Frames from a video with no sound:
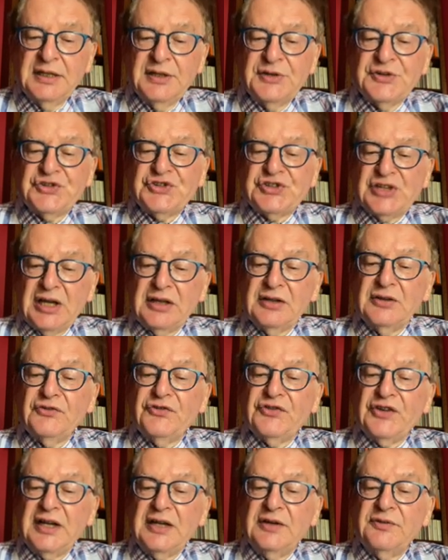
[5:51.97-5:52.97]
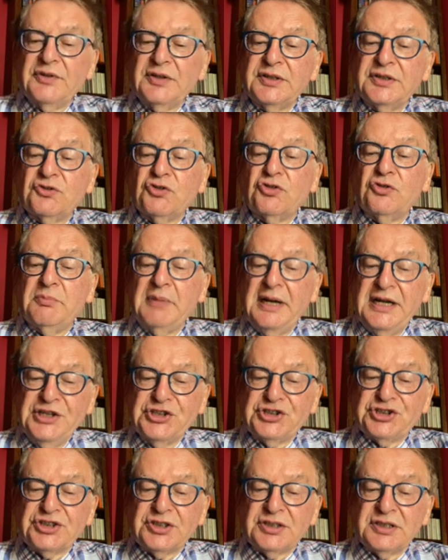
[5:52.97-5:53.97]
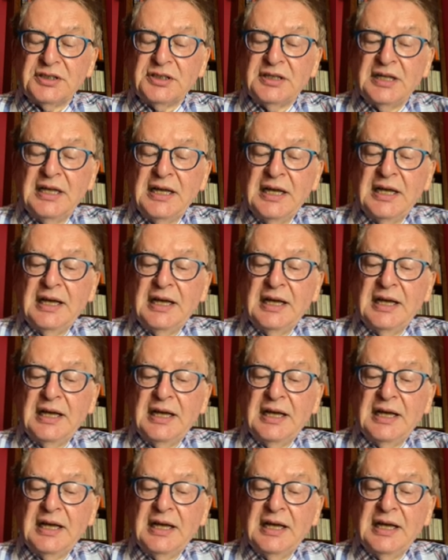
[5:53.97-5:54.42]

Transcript: Son favoured cremation